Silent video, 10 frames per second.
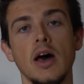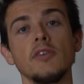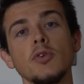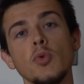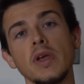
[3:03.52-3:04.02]

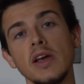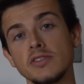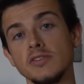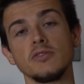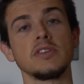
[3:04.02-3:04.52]
After we got
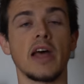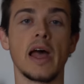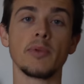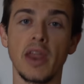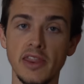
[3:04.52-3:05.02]
to know that
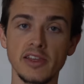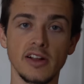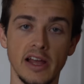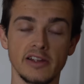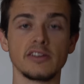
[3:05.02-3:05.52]
I'm an
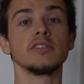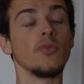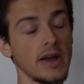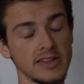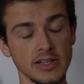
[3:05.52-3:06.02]
ethical hacker, the
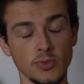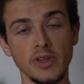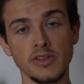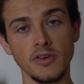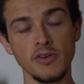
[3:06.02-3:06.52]
white hat
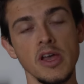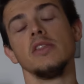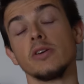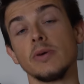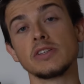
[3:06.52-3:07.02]
one, you know,
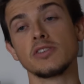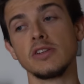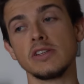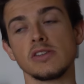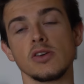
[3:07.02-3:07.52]
the
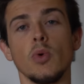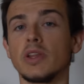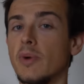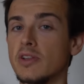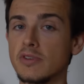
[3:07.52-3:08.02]
question is,
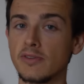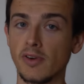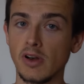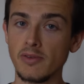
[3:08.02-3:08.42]
what am I doing for a